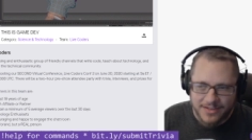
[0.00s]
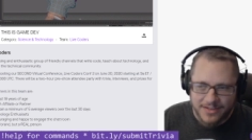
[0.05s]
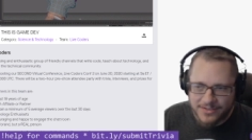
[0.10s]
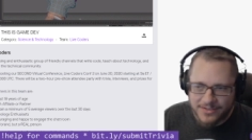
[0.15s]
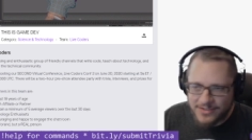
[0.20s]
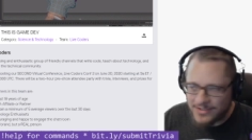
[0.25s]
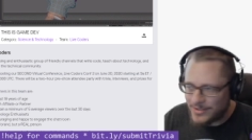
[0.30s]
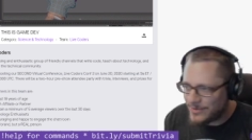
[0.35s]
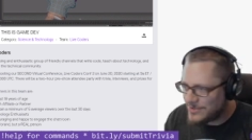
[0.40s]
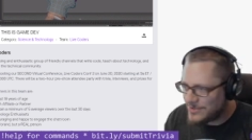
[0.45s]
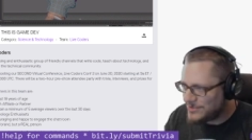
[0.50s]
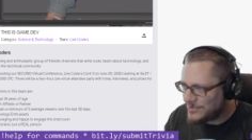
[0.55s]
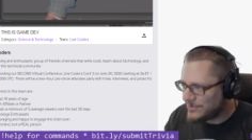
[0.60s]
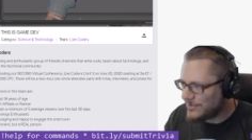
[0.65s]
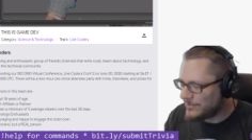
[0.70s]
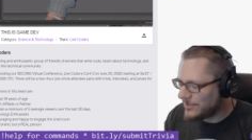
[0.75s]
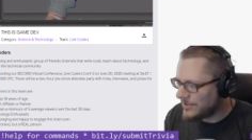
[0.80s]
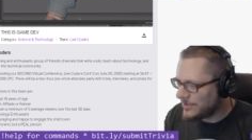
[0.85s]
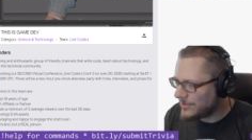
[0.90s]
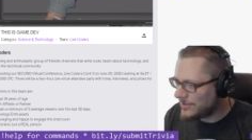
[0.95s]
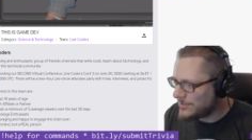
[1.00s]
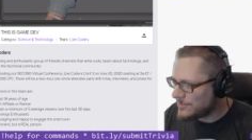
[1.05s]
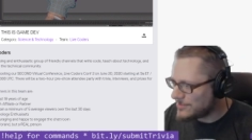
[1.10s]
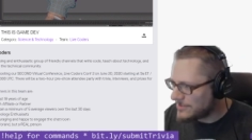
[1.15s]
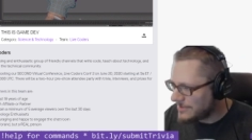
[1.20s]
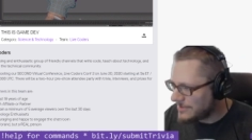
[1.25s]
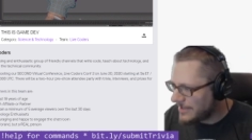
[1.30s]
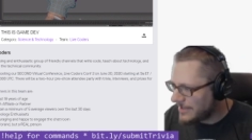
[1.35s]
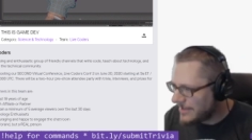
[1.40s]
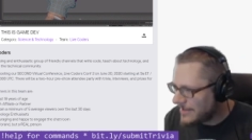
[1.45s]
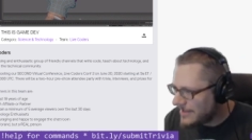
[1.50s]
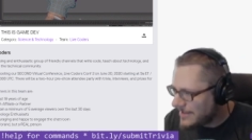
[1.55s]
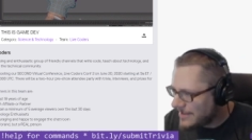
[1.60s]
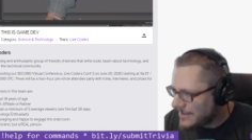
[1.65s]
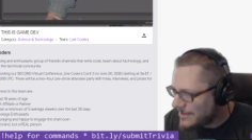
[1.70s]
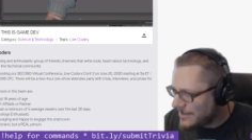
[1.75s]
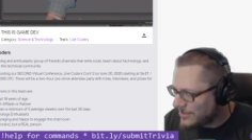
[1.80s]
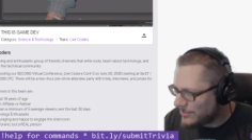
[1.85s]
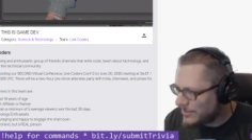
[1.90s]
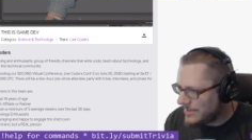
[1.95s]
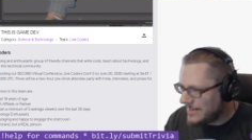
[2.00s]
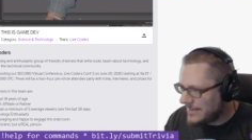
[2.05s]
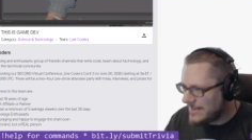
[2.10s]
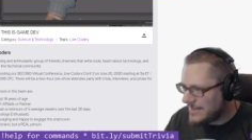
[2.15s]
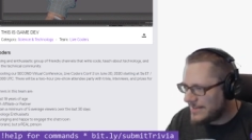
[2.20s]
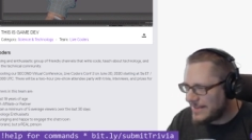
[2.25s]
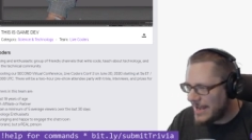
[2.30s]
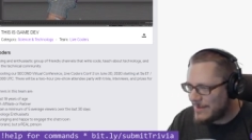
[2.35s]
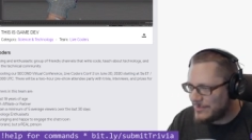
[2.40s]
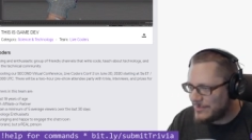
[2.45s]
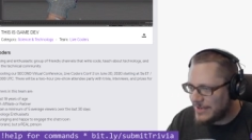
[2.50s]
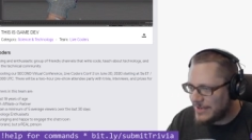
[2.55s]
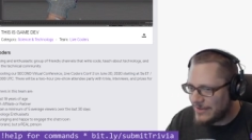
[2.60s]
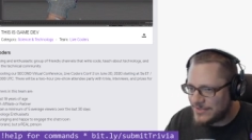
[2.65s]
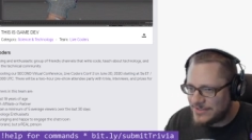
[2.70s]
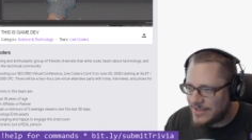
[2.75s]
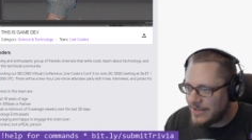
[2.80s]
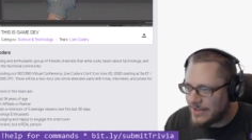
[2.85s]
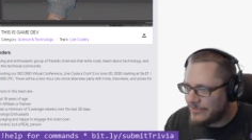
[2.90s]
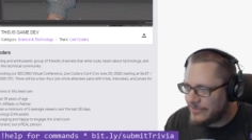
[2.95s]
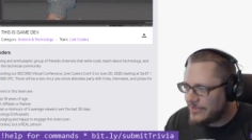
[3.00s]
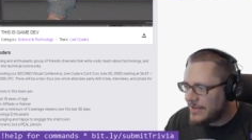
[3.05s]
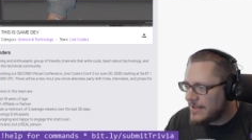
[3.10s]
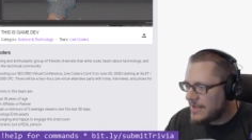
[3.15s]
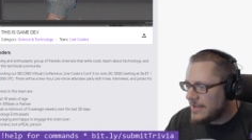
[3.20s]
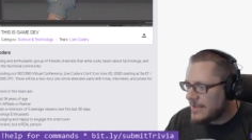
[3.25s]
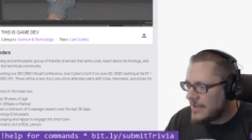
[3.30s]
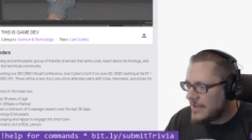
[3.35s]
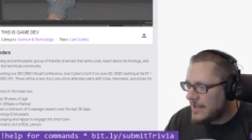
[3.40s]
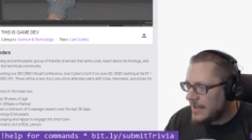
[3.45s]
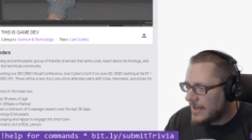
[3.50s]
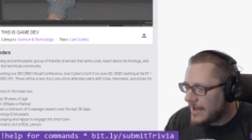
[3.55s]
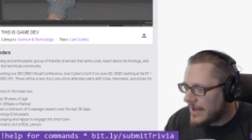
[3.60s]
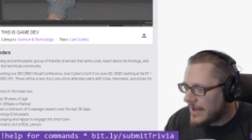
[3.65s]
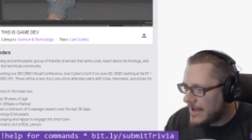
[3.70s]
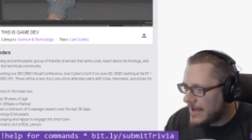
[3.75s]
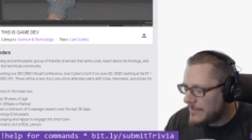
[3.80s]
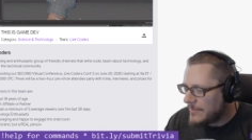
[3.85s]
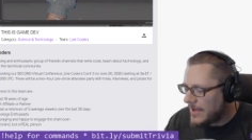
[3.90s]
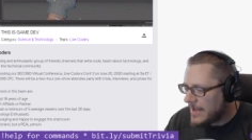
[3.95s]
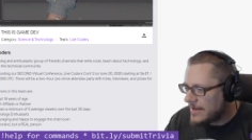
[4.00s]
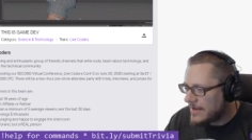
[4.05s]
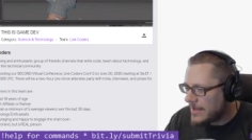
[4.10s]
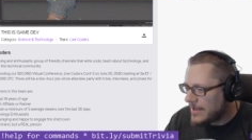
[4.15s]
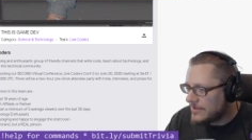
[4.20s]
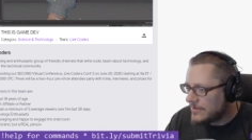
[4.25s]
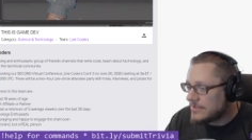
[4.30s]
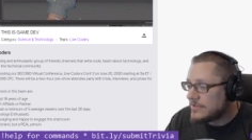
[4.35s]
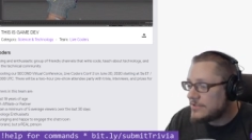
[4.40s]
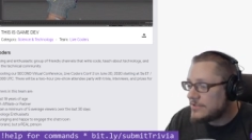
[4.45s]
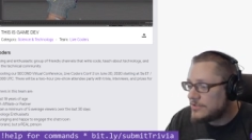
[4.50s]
She's always doing really cool 3D game dev stuff, and others.